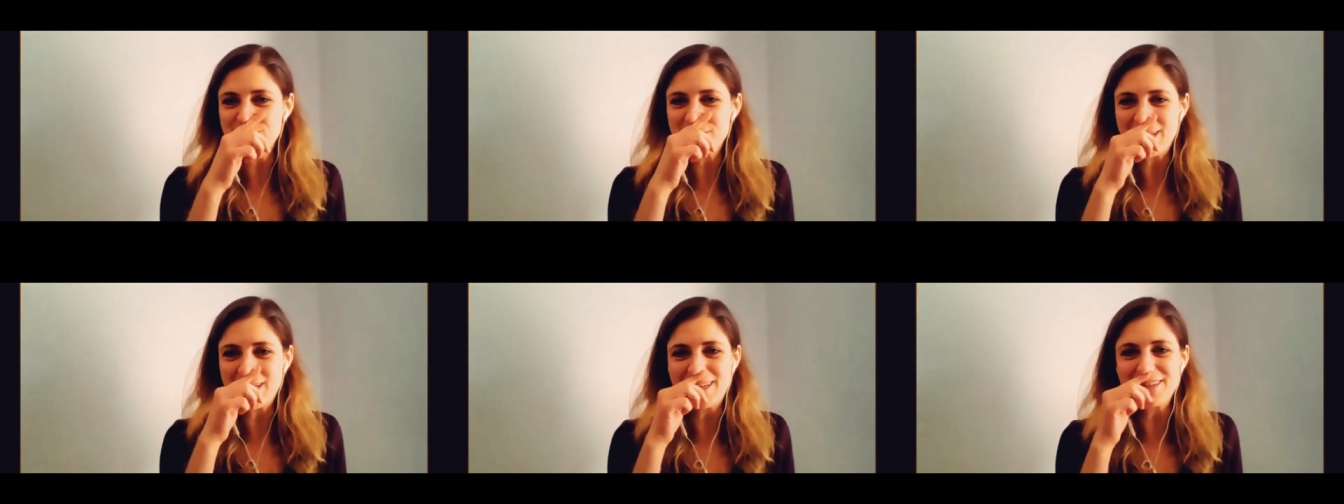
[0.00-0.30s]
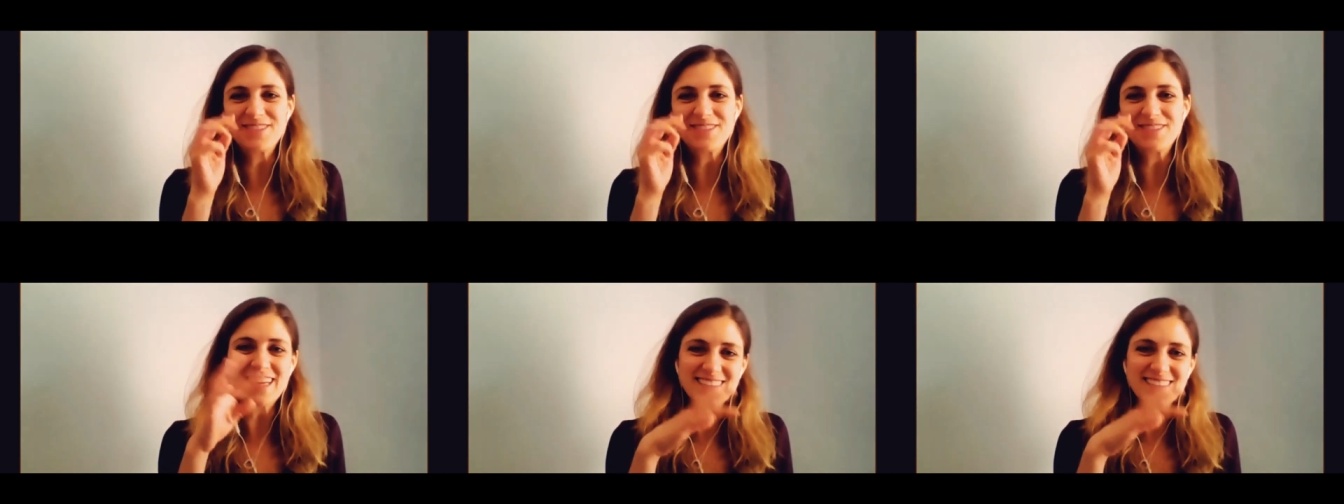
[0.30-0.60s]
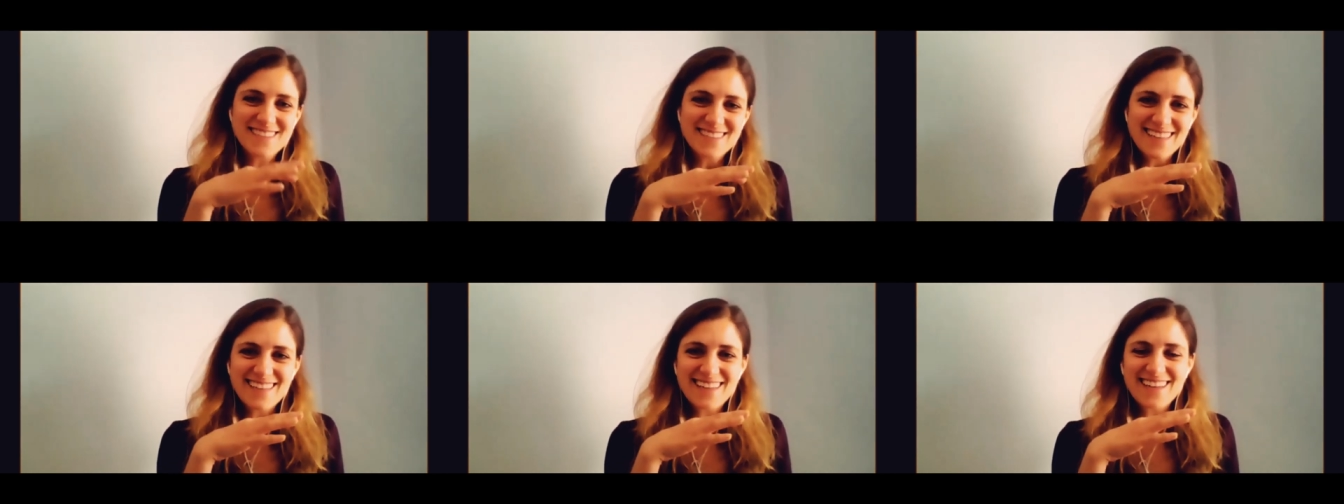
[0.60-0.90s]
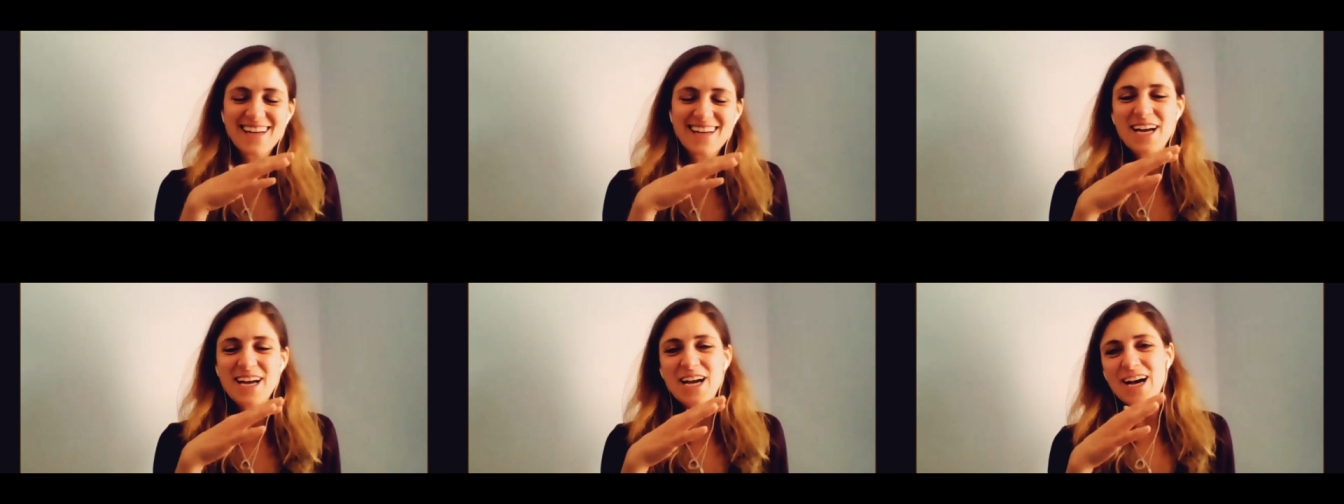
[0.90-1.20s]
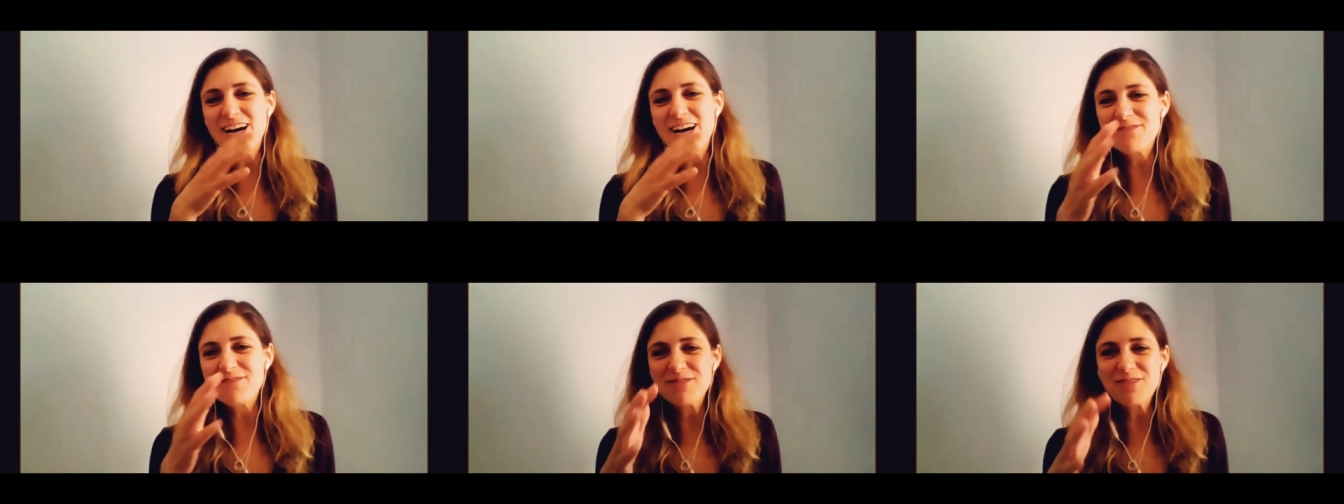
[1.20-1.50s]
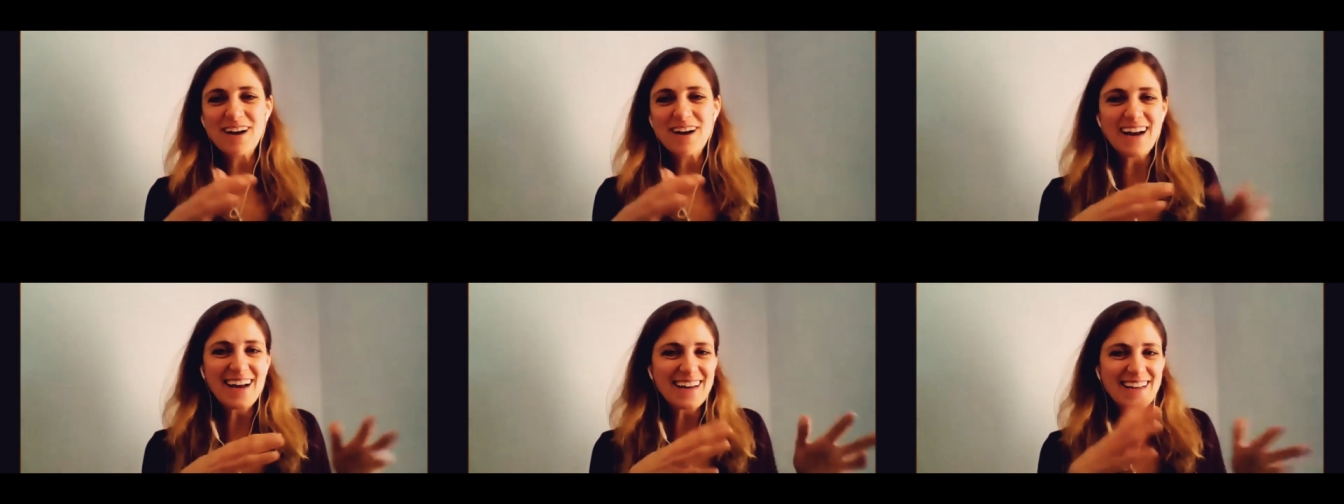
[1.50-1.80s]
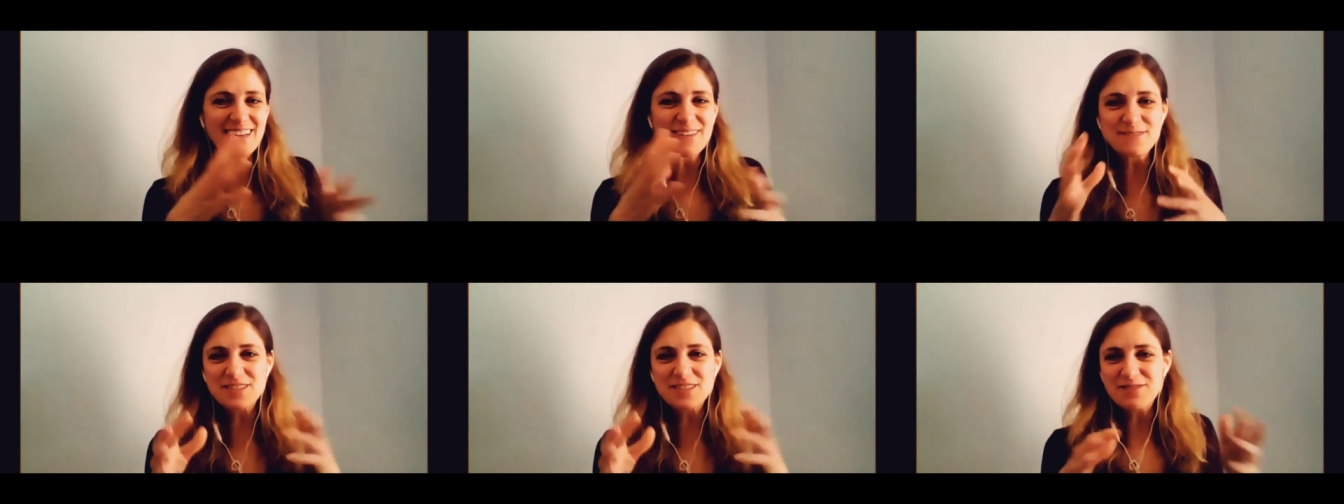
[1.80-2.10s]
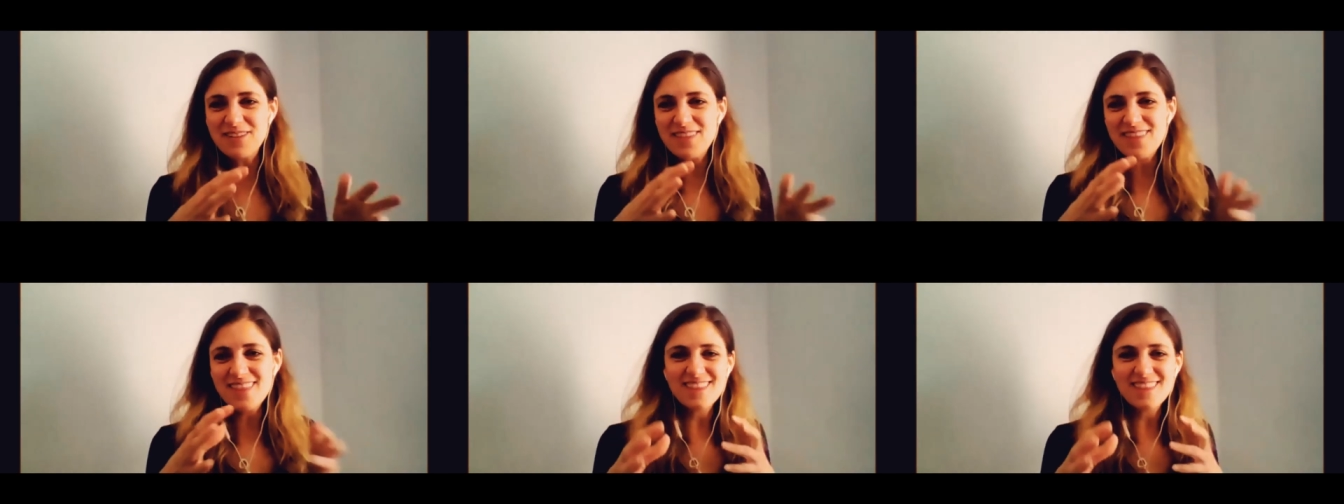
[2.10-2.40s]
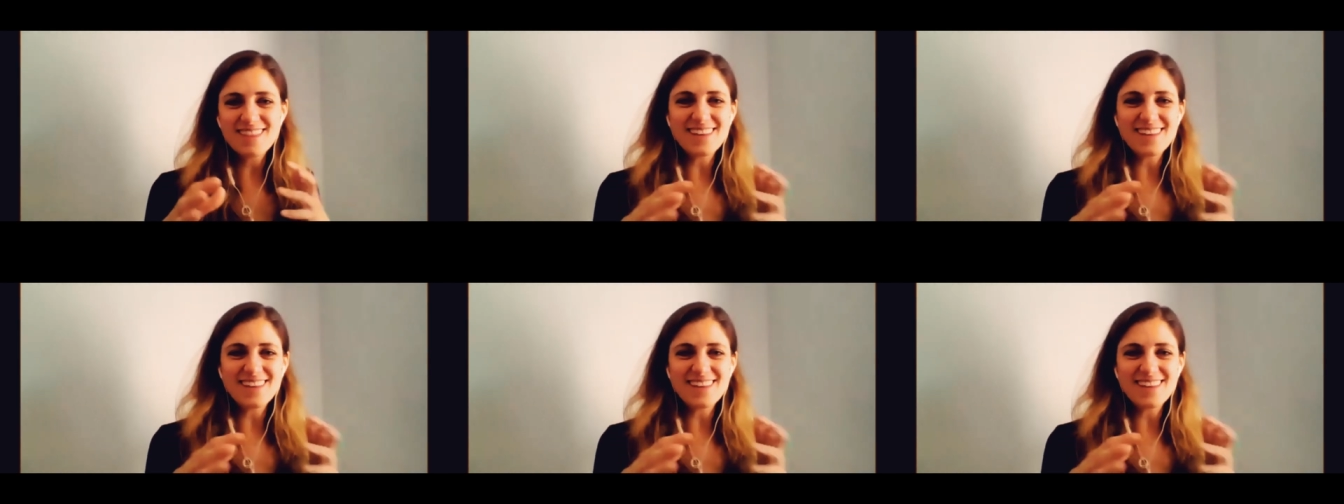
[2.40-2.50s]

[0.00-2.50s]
kind of testing a variety of different,